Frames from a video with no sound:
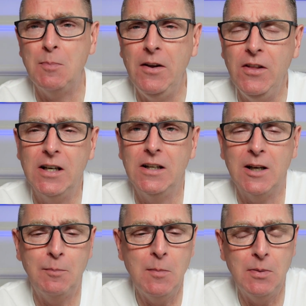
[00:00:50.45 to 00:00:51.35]
But I think a lot
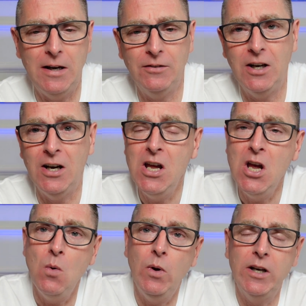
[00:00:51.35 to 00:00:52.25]
of people out there,
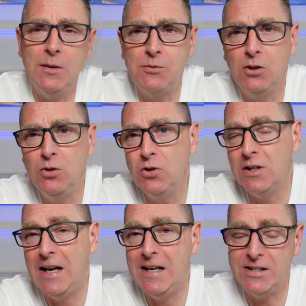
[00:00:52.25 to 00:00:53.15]
when it comes to Luna
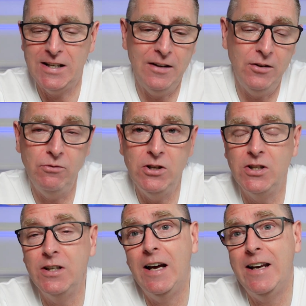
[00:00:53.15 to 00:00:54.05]
Classic and the
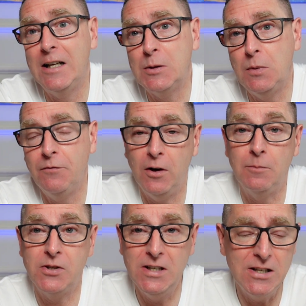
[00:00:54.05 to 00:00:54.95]
recent announcement
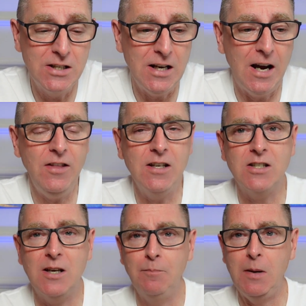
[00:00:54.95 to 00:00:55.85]
from CZ, I think
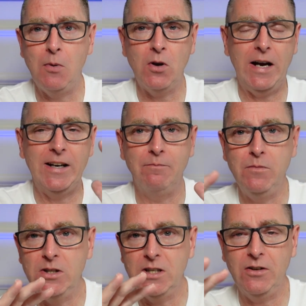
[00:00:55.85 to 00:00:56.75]
some people kind of
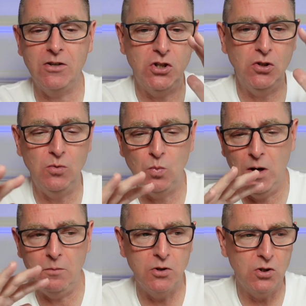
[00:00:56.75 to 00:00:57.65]
misunderstood
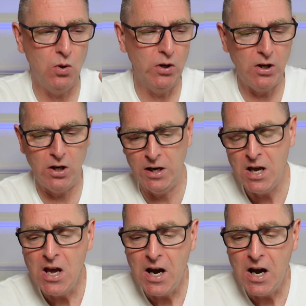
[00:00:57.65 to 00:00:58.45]
what was going on.